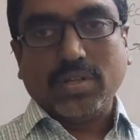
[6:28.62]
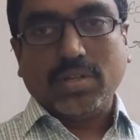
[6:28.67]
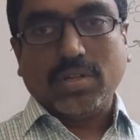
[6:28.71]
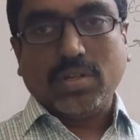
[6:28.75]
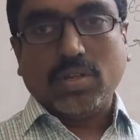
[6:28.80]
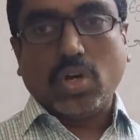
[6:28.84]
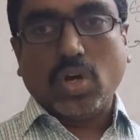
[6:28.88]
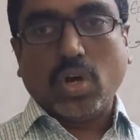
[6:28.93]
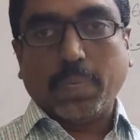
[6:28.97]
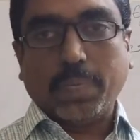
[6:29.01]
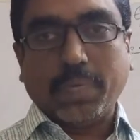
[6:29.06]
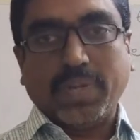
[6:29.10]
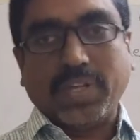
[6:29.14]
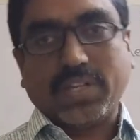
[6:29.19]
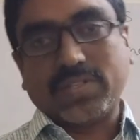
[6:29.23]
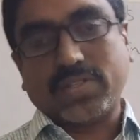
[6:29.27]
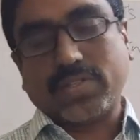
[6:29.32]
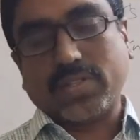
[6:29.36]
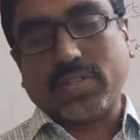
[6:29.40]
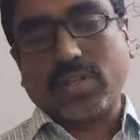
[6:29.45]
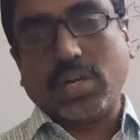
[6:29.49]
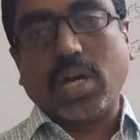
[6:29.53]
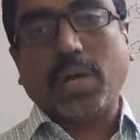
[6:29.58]

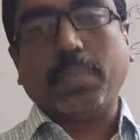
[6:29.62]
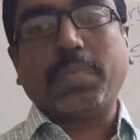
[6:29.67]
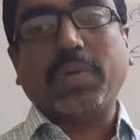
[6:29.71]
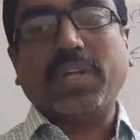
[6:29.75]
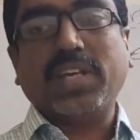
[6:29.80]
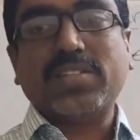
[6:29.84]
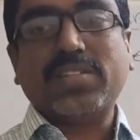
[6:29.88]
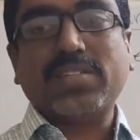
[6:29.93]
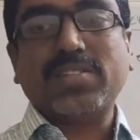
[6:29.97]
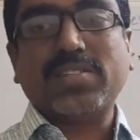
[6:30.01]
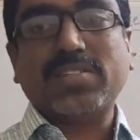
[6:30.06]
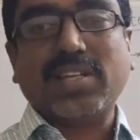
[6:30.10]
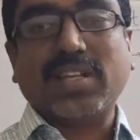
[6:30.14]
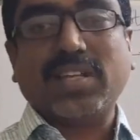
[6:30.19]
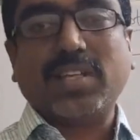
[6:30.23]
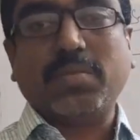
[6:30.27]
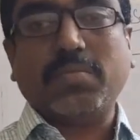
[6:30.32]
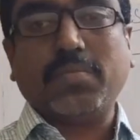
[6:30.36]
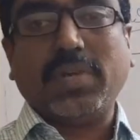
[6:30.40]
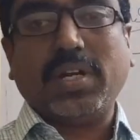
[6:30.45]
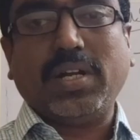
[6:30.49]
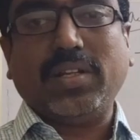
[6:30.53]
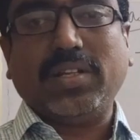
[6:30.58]
Optics is
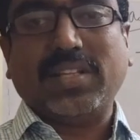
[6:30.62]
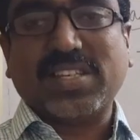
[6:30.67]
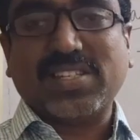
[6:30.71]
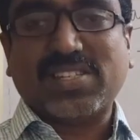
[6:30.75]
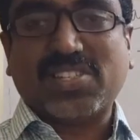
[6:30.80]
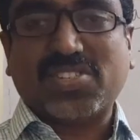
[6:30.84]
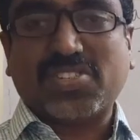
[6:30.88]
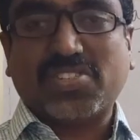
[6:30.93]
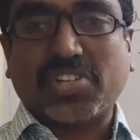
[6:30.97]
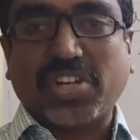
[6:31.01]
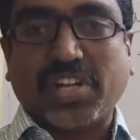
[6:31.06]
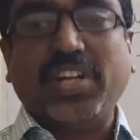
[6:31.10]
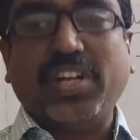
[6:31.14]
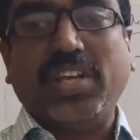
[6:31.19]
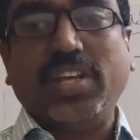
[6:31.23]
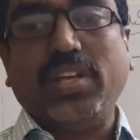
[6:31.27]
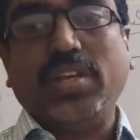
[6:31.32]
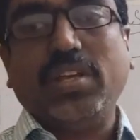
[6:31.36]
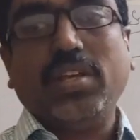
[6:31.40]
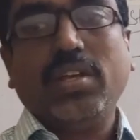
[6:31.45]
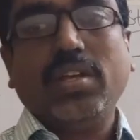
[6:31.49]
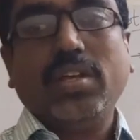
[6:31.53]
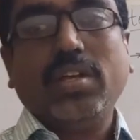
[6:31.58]
nothing but the
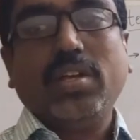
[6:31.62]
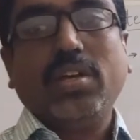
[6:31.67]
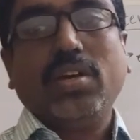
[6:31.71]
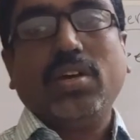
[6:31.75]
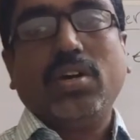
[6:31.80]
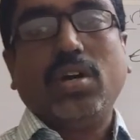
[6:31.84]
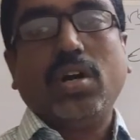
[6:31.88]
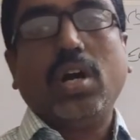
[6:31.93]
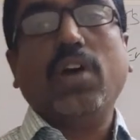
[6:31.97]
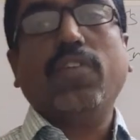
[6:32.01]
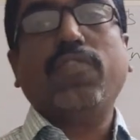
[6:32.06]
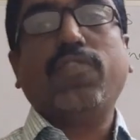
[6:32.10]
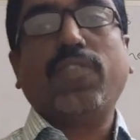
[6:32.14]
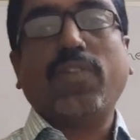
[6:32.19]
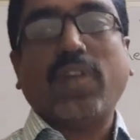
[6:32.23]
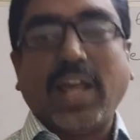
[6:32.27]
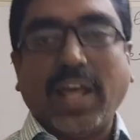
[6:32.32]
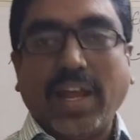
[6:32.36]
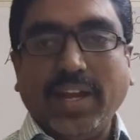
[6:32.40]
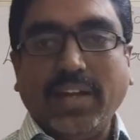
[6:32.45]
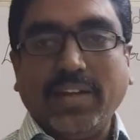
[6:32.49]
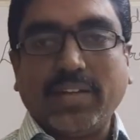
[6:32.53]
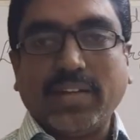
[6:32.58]
study of
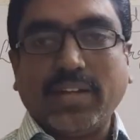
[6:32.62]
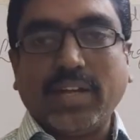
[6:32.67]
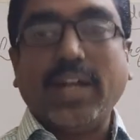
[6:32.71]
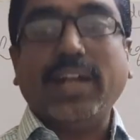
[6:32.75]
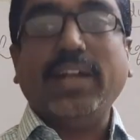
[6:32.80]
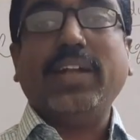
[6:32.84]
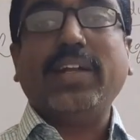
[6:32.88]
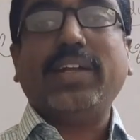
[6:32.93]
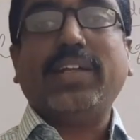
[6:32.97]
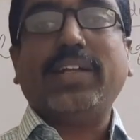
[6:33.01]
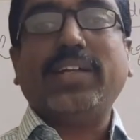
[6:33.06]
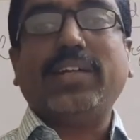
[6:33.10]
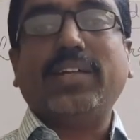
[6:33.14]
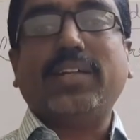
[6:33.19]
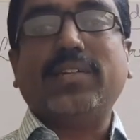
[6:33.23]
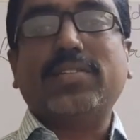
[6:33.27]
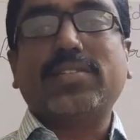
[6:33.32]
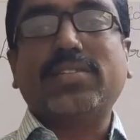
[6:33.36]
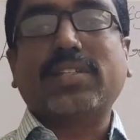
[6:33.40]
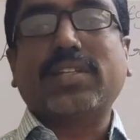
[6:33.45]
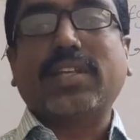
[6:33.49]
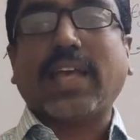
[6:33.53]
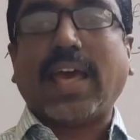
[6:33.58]
light and
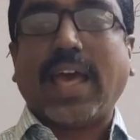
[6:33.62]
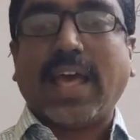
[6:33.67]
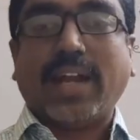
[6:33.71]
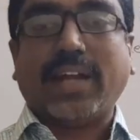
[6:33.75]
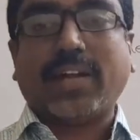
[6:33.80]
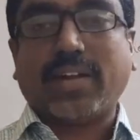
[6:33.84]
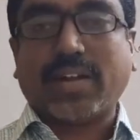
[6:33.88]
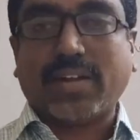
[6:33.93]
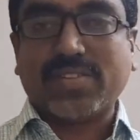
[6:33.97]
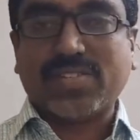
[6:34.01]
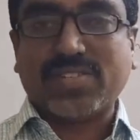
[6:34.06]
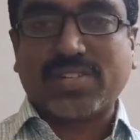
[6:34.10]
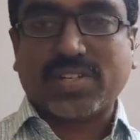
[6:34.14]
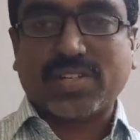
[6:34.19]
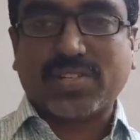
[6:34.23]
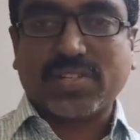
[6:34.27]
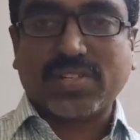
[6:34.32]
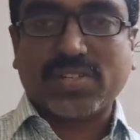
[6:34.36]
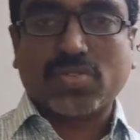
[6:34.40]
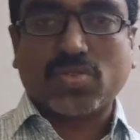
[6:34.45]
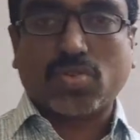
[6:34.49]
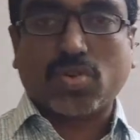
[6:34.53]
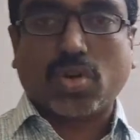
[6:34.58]
its characteristics
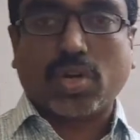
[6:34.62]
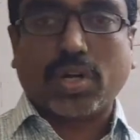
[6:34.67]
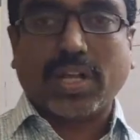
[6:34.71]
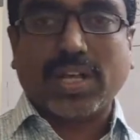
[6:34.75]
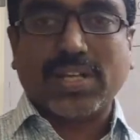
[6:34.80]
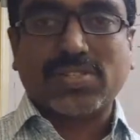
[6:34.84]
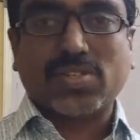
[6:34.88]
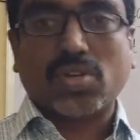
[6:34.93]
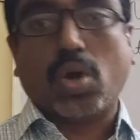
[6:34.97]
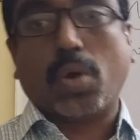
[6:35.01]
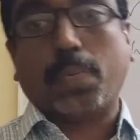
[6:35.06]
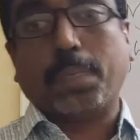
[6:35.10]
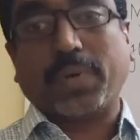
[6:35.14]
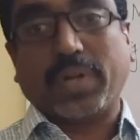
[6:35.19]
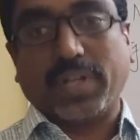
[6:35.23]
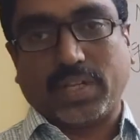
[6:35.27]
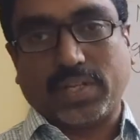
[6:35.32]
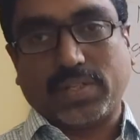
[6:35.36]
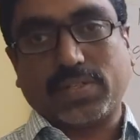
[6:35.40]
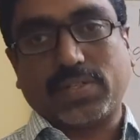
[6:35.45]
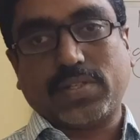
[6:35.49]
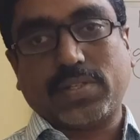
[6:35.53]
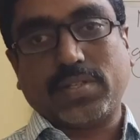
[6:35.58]
is called as
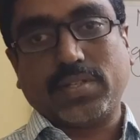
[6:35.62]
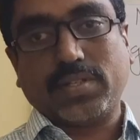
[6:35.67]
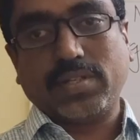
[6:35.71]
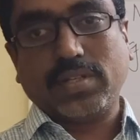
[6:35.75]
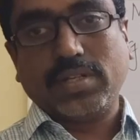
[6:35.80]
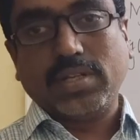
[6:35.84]
optics.